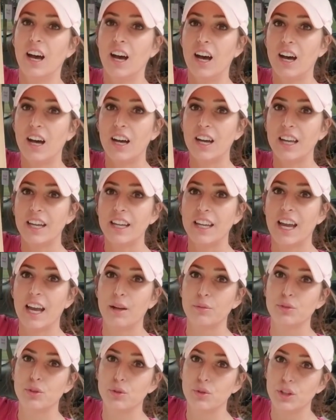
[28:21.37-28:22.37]
I
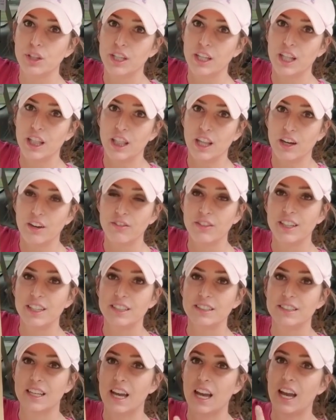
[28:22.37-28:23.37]
absolutely love
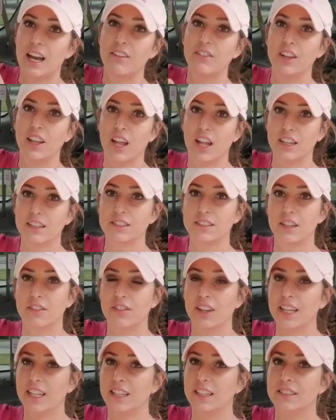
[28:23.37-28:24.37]
this. I have a lot of stuff
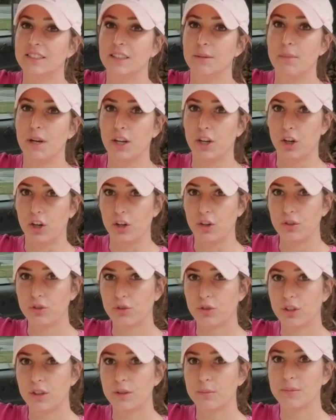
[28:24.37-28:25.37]
like this in my girls'
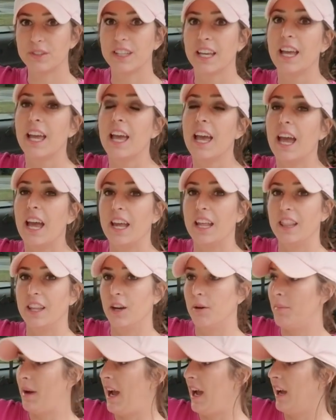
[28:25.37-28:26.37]
rooms and
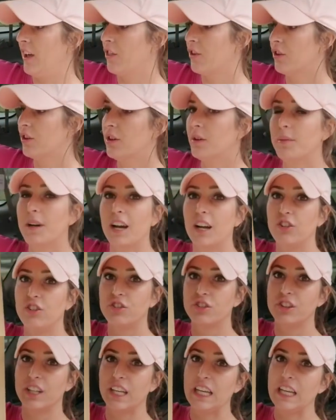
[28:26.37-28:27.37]
their bathroom. I
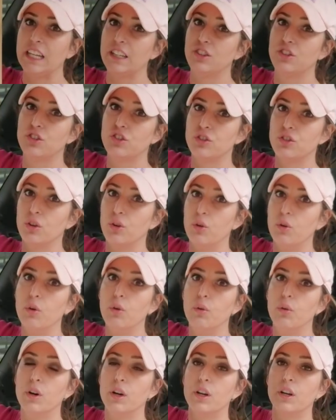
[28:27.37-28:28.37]
just think it's
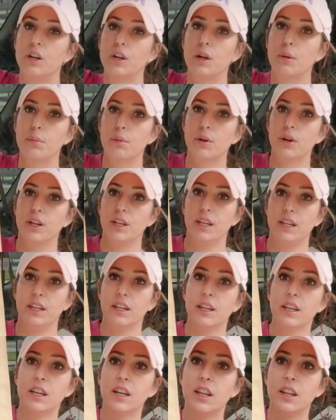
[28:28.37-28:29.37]
so pretty.
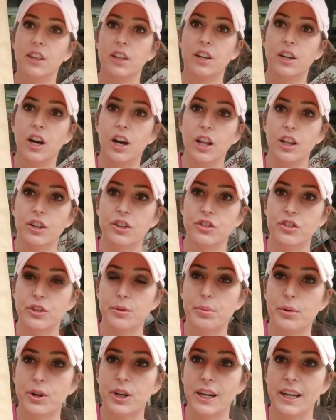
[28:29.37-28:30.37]
The colors are
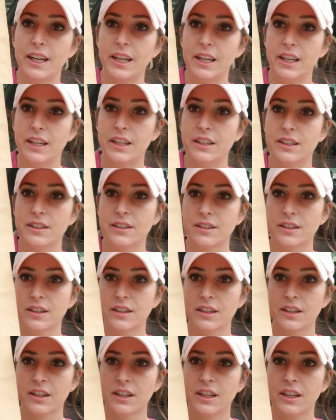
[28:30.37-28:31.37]
pretty.
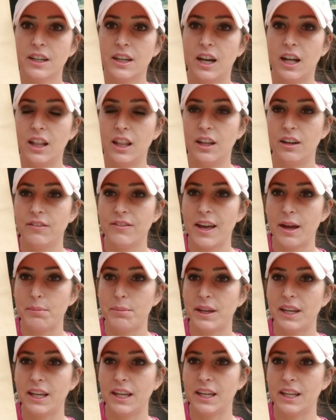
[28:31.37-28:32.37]
I love that
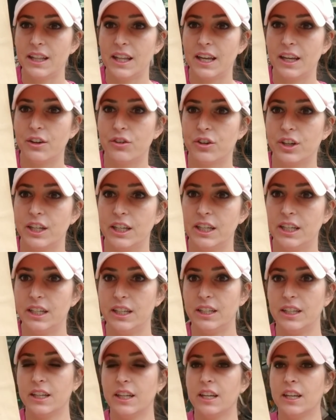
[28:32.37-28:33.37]
pink and that
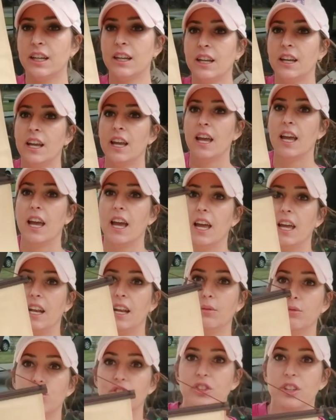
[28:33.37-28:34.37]
green. And
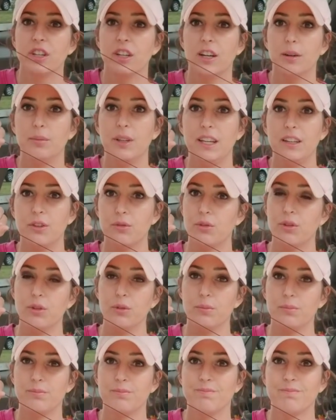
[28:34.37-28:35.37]
I'm just going to update the
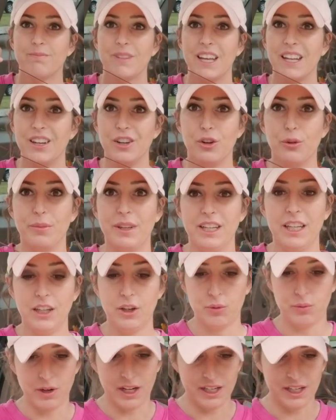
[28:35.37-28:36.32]
rule and it'll be